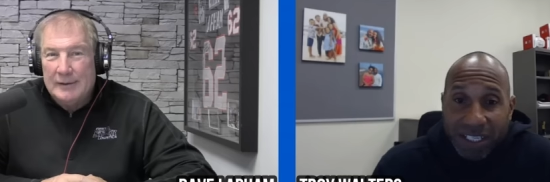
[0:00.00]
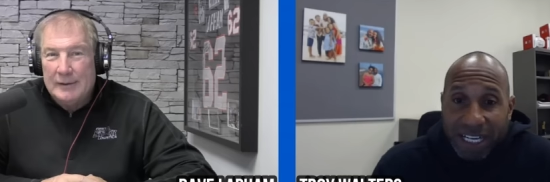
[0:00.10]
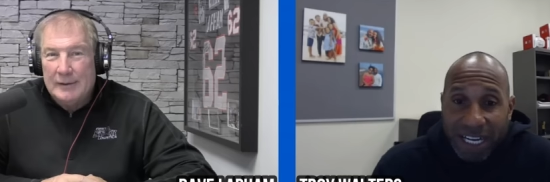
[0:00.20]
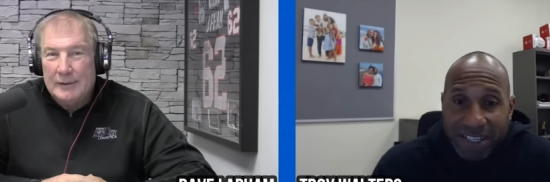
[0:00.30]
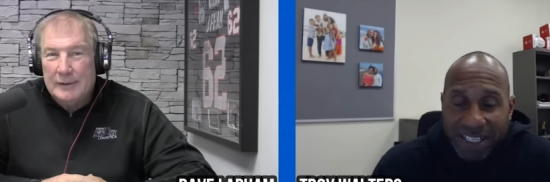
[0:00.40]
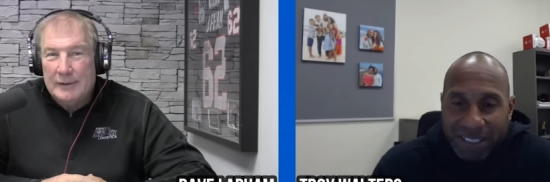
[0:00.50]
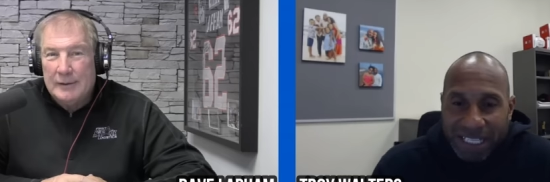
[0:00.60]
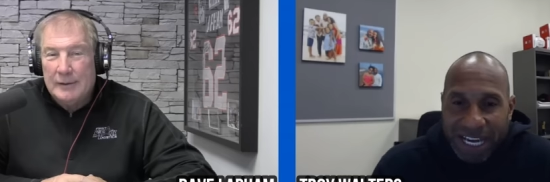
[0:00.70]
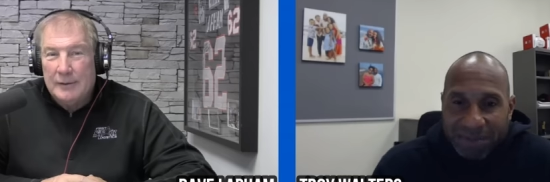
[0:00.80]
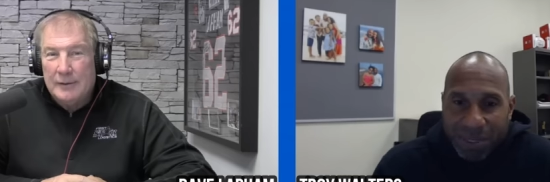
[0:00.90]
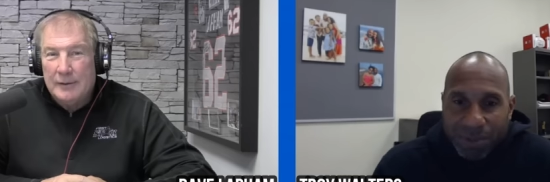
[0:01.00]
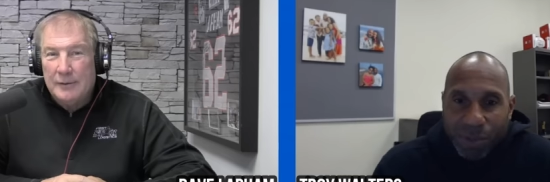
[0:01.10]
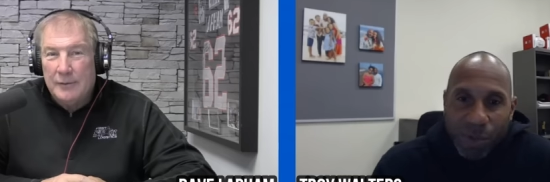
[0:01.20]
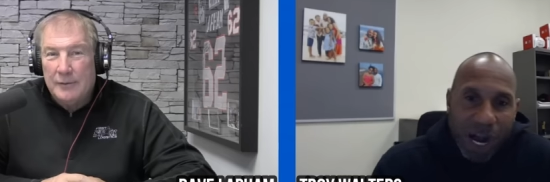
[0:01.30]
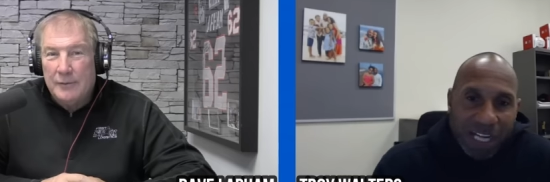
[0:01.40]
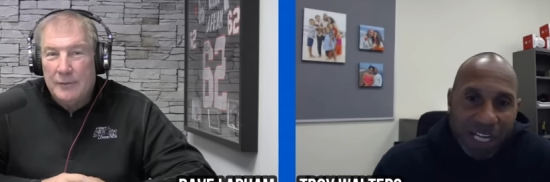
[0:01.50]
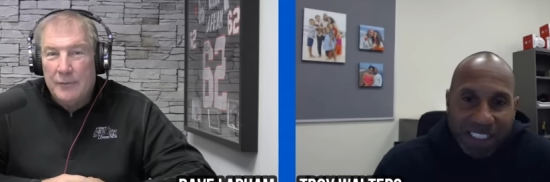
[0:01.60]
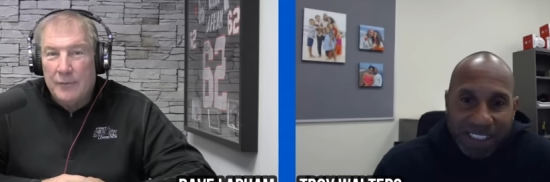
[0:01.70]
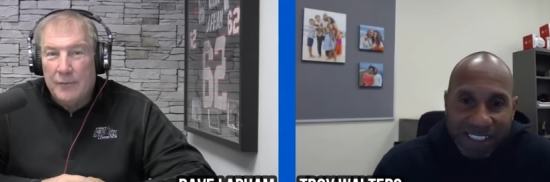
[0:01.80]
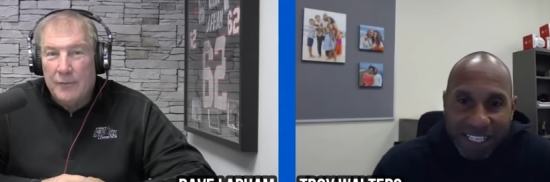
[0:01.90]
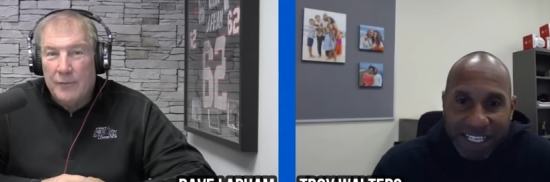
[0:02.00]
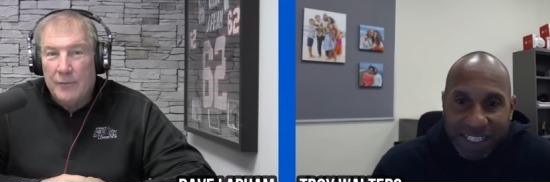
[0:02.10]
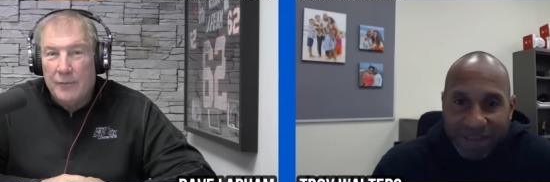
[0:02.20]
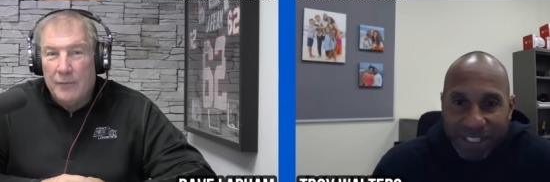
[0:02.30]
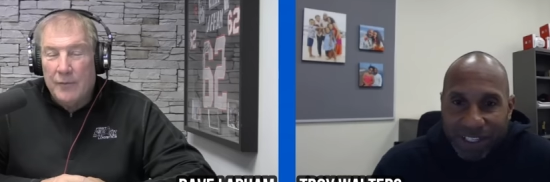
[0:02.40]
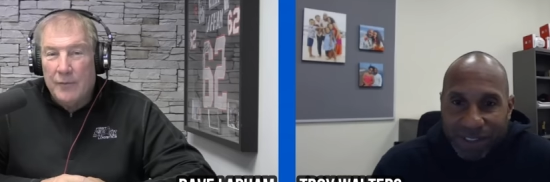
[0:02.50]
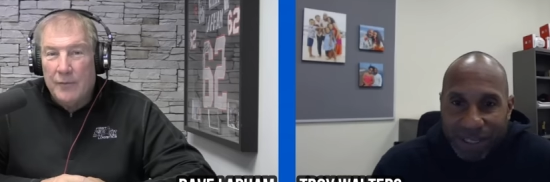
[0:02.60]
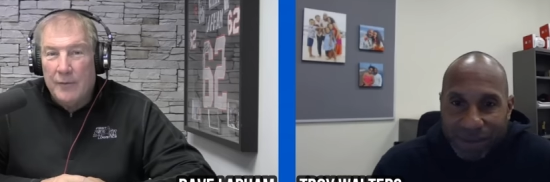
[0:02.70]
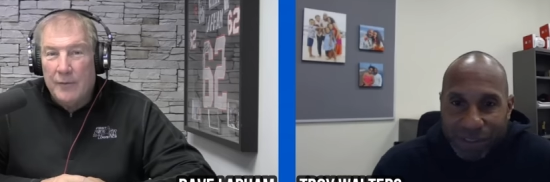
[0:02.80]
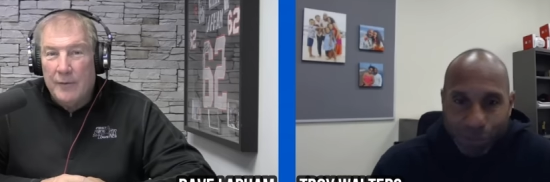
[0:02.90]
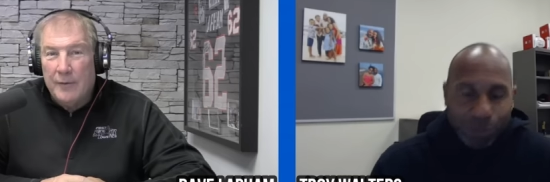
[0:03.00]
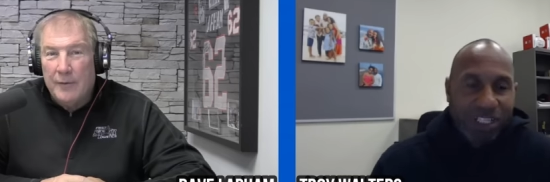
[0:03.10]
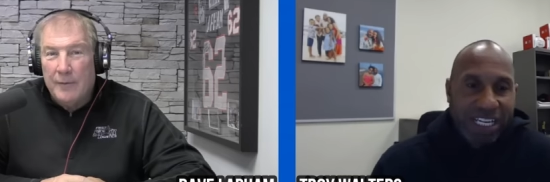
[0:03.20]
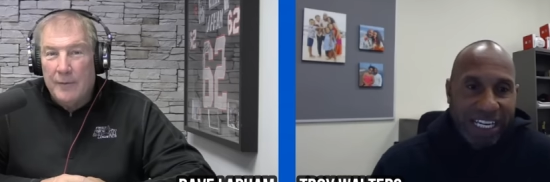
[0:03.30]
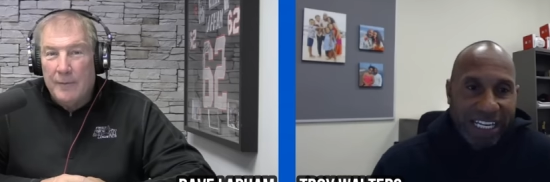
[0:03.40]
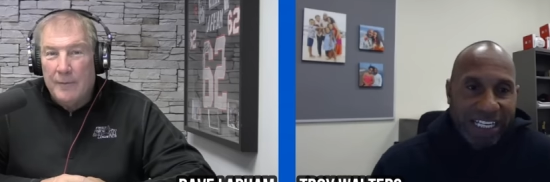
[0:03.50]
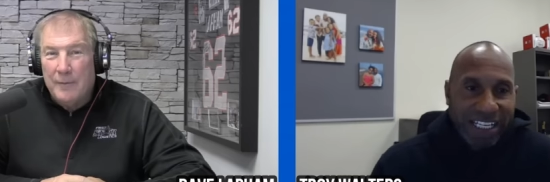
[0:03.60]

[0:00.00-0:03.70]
Speaker 1: and I think a lot of people watch it and say, you know, that was a routine.